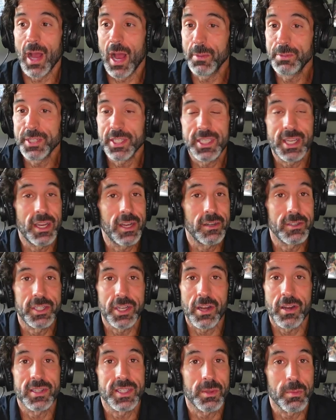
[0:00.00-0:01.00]
I'm just here
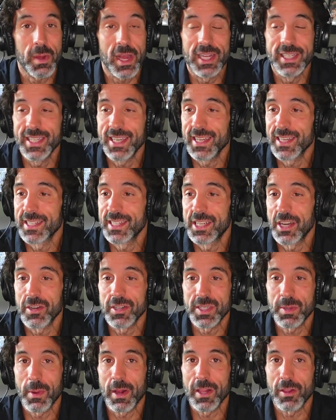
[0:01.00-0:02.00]
sharing some ideas, sharing some of